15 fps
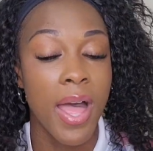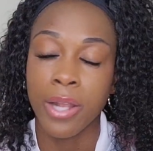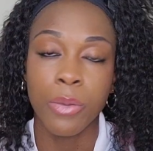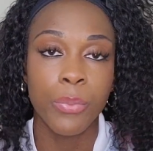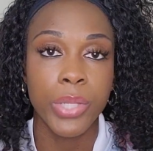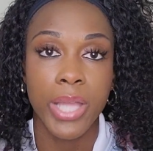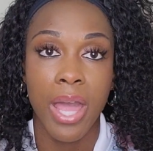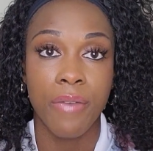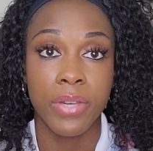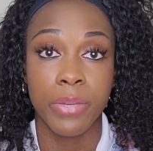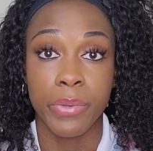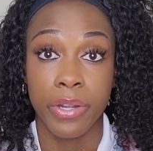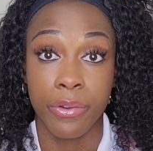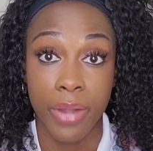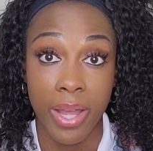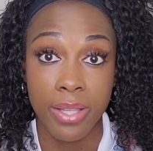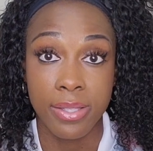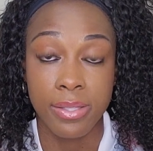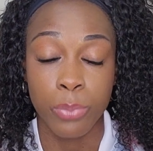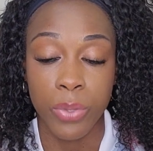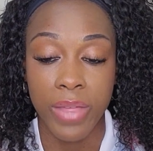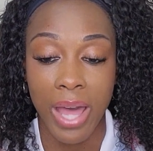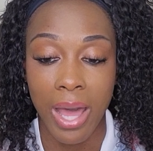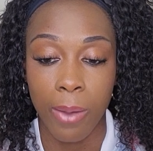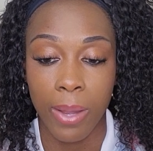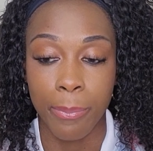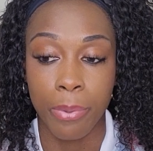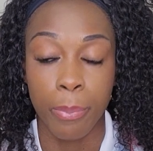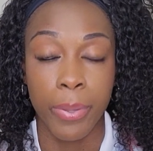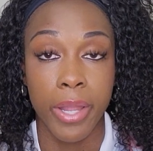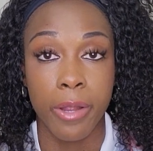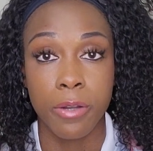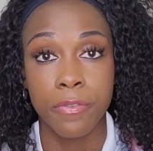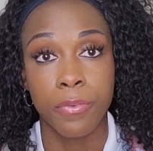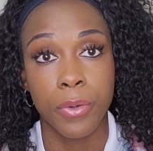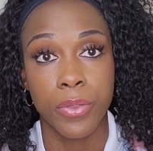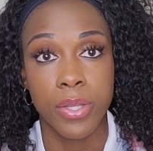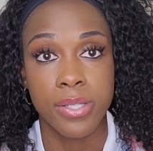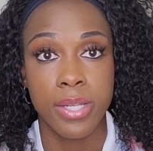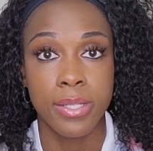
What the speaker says: I don't really have any regrets with how I prepared for this.